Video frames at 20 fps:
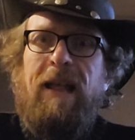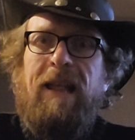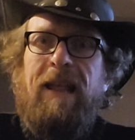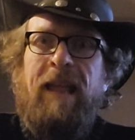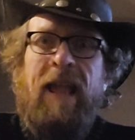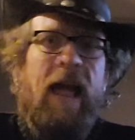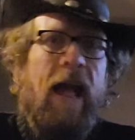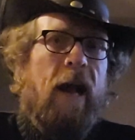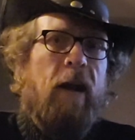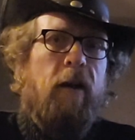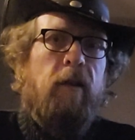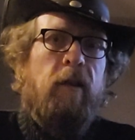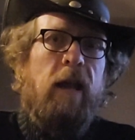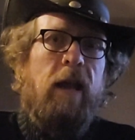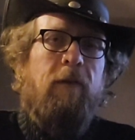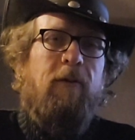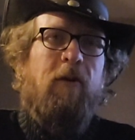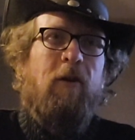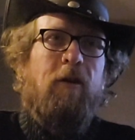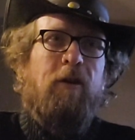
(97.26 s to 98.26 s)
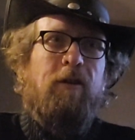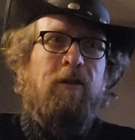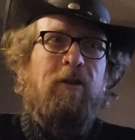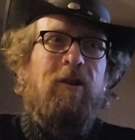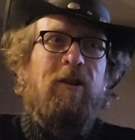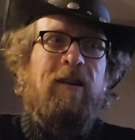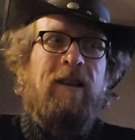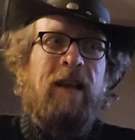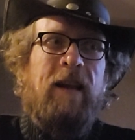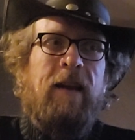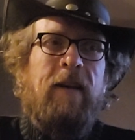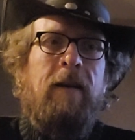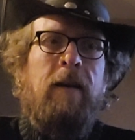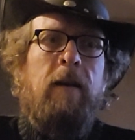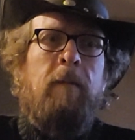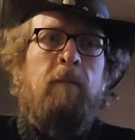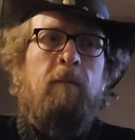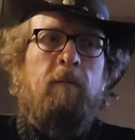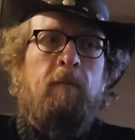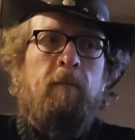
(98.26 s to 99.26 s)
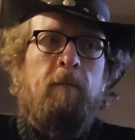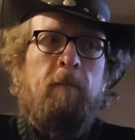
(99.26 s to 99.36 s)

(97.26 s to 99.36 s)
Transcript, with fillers: Can't say for certain.